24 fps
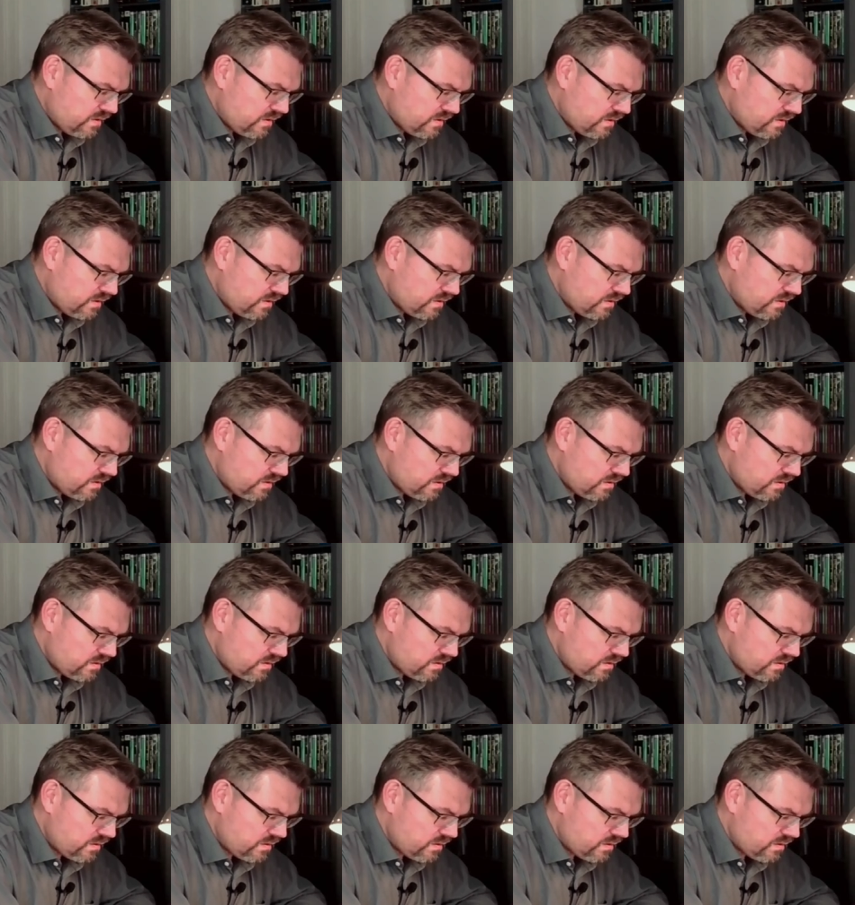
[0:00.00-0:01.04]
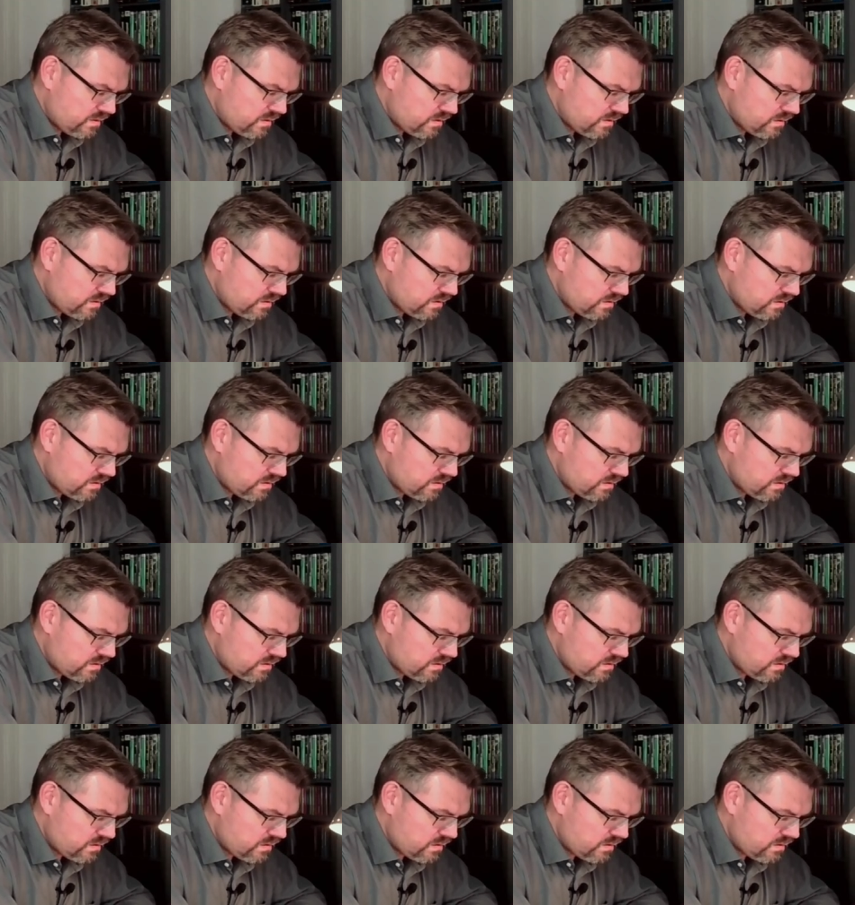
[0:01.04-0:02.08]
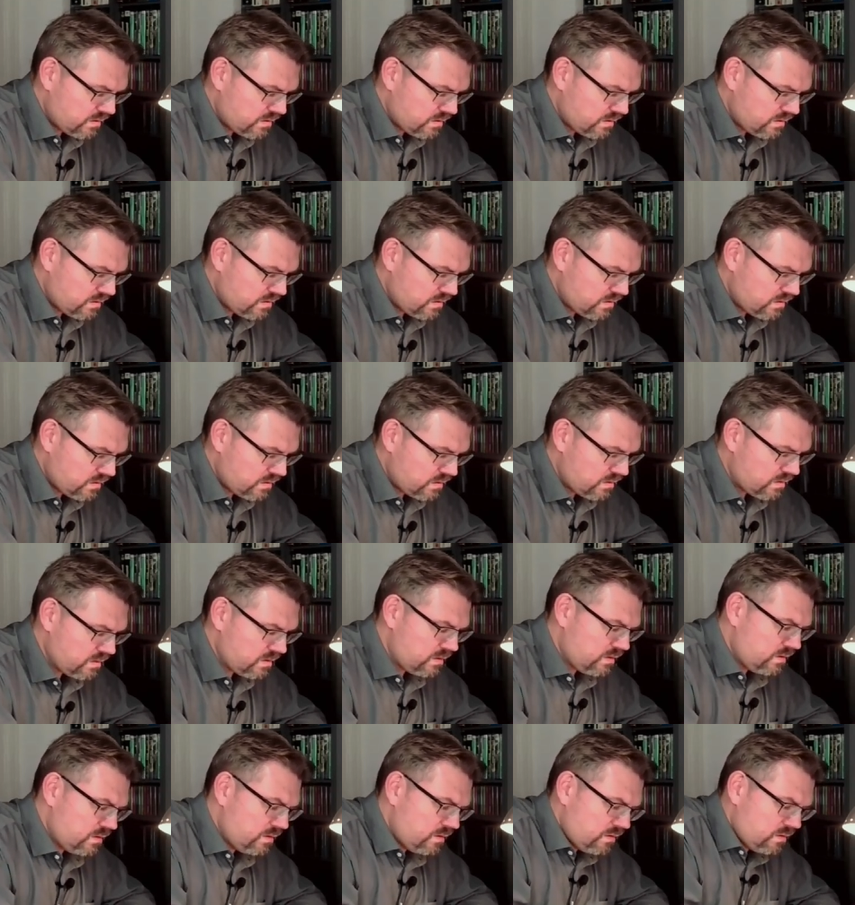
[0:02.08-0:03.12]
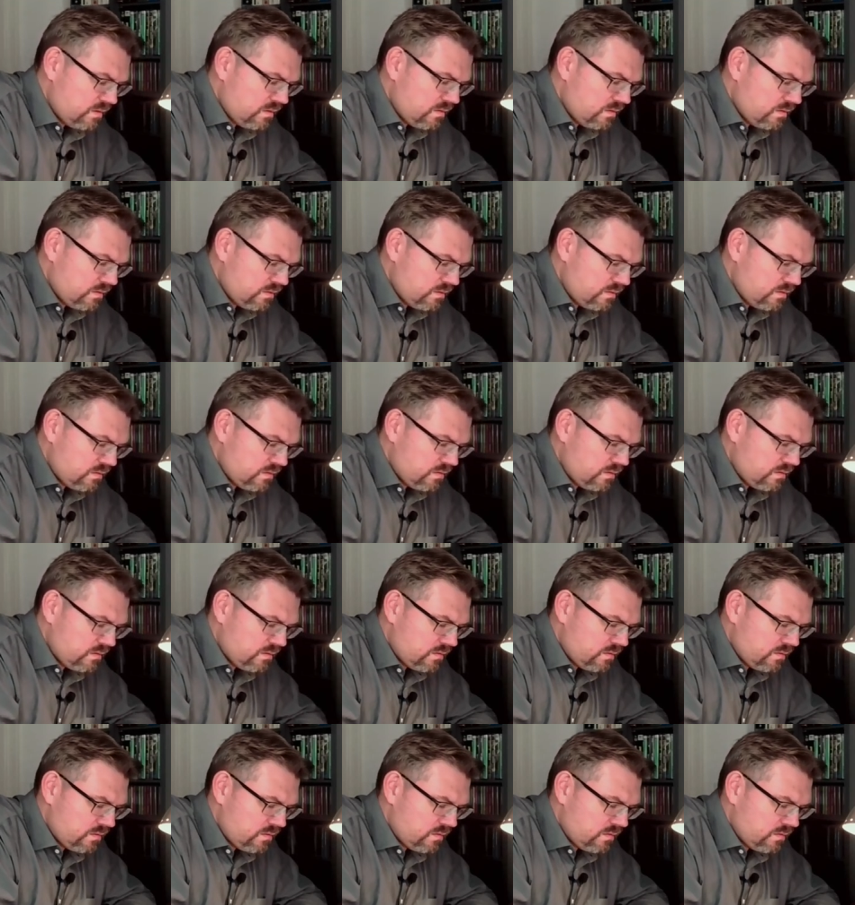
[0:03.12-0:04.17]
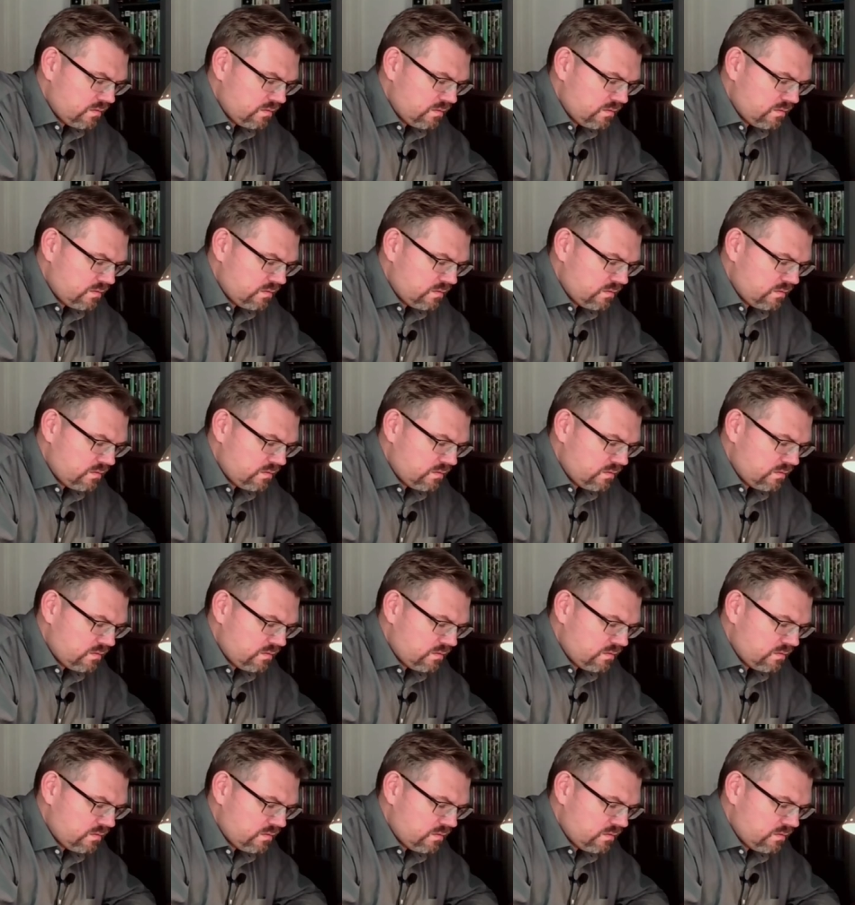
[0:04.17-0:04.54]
Nothing is said.